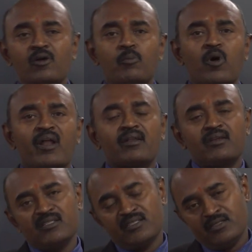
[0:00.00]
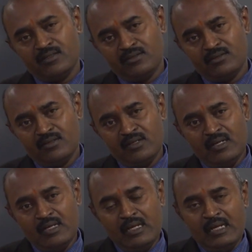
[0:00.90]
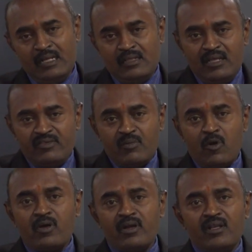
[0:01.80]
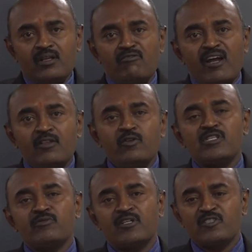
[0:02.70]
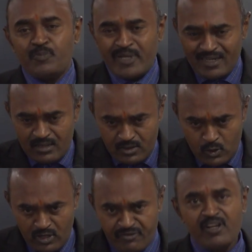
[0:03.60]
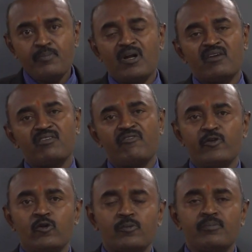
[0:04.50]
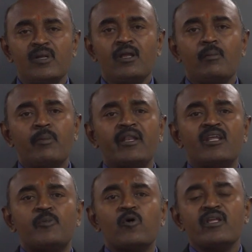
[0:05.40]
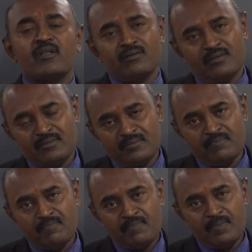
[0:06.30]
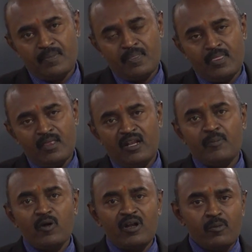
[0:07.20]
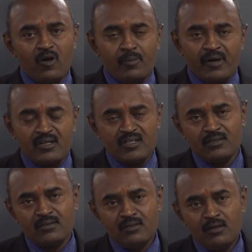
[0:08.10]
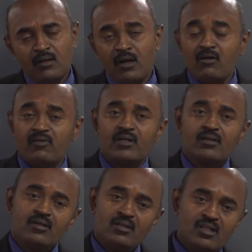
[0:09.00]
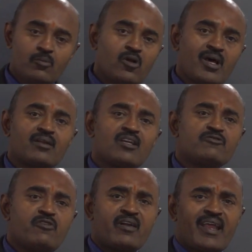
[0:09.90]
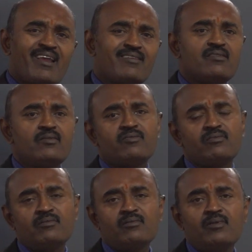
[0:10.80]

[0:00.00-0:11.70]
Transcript: monarchies. These democratic values were spread to different parts of Europe by Napoleon Bonaparte. However, the monarchies fought against this,